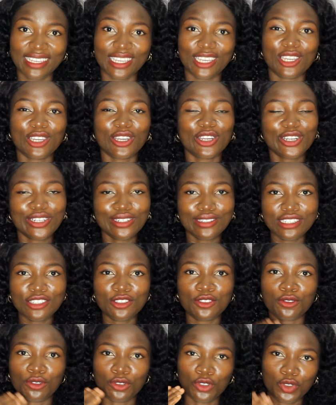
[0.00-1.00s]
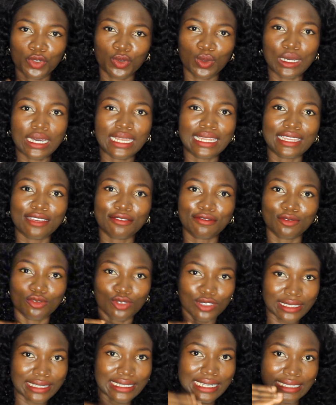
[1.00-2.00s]
Increase your sugar level
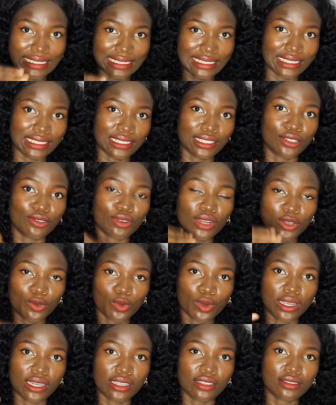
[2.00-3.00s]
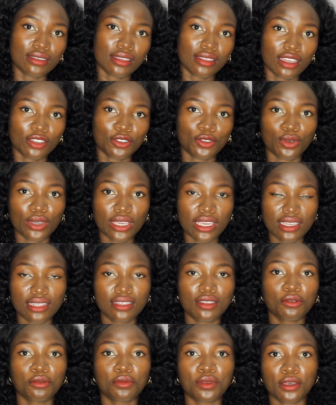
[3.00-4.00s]
steadily, gradually, so that your
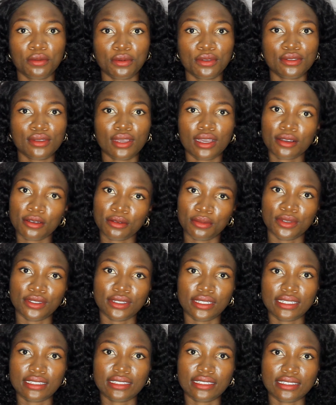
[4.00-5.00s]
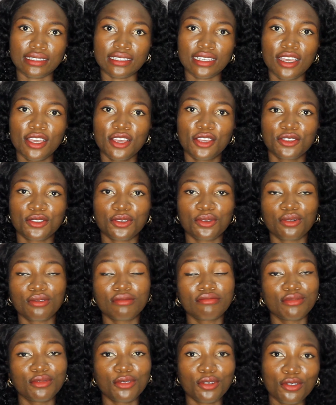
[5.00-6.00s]
kidney will be able to accommodate it. So
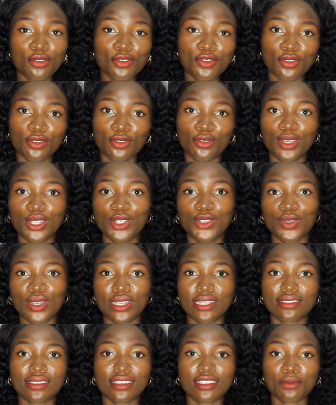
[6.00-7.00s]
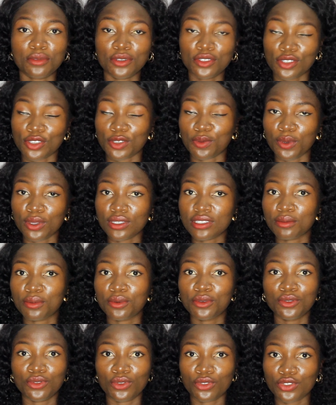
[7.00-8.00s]
no sugary drinks as much as
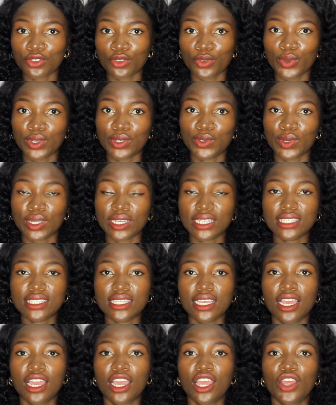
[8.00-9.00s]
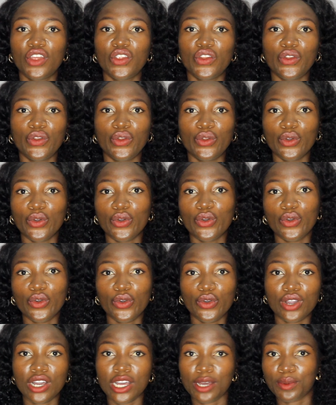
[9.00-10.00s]
possible, no sugary drinks,
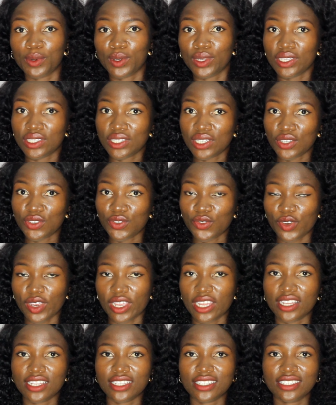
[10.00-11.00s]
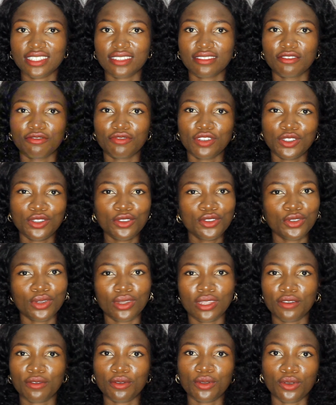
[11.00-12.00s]
no carbonated drinks. Reduce your
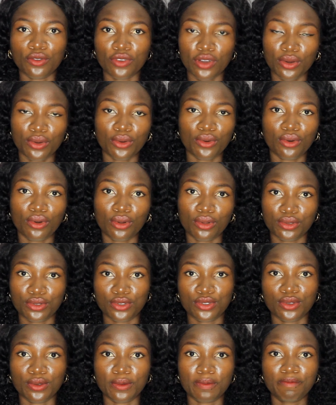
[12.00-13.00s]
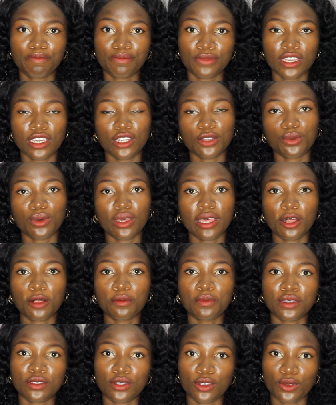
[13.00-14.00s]
level of alcohol too. That will
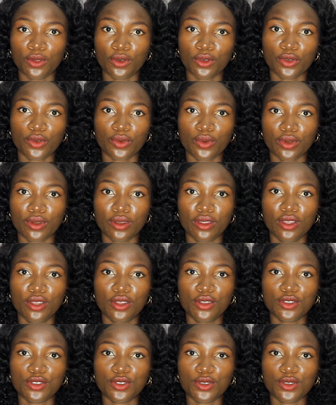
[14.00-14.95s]
help in the long run.